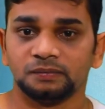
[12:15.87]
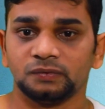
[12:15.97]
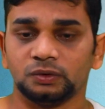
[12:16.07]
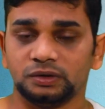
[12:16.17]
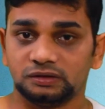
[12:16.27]

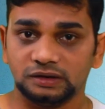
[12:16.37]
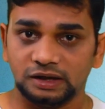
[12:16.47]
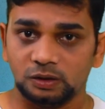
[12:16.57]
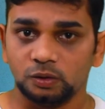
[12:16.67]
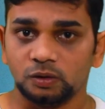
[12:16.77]
So it is an
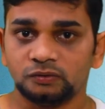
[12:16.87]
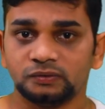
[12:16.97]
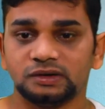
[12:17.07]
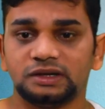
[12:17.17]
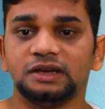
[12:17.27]
alloy
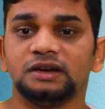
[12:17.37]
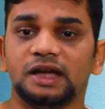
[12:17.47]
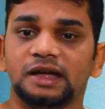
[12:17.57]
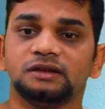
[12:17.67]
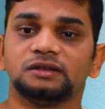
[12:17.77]
of tin
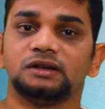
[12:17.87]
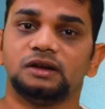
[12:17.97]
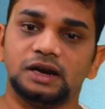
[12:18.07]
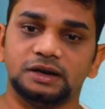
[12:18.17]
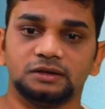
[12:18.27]
and
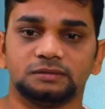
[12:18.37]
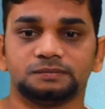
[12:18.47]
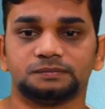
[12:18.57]
lead.